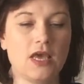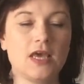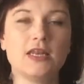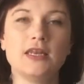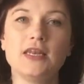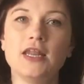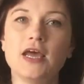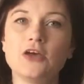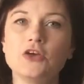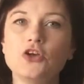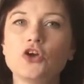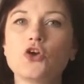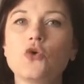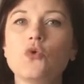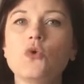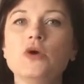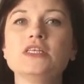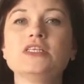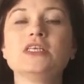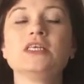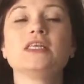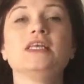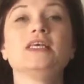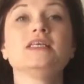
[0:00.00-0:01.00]
Now you're
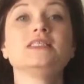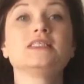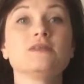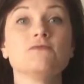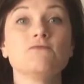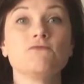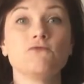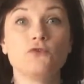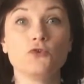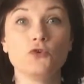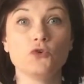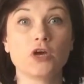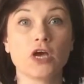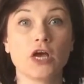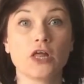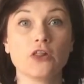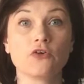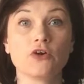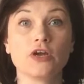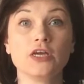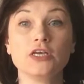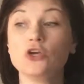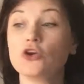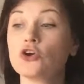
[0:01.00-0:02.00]
going to need some food
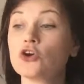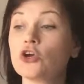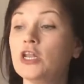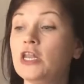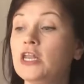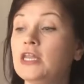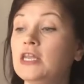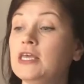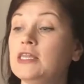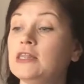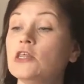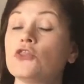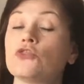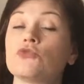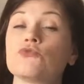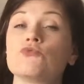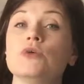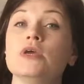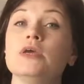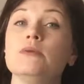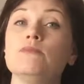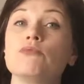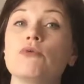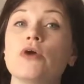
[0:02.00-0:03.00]
coloring. You're going to need the
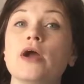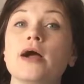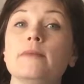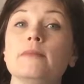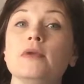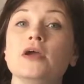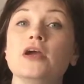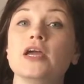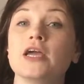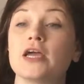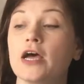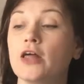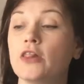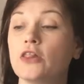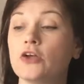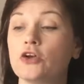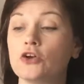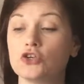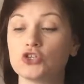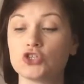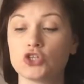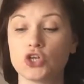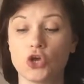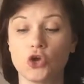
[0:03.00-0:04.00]
3 primary
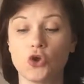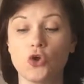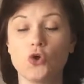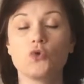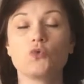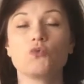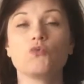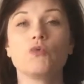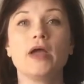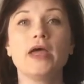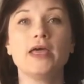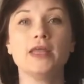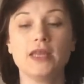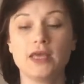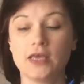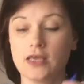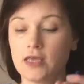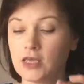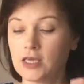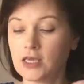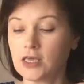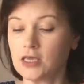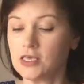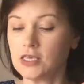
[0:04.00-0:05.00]
colors,
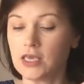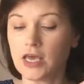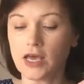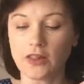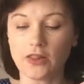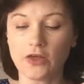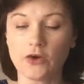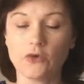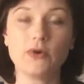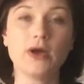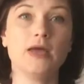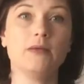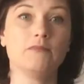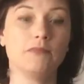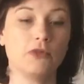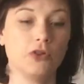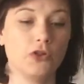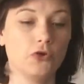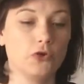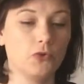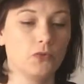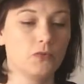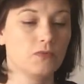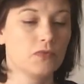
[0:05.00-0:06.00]
red, yellow, and
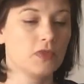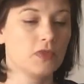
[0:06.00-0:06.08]
blue.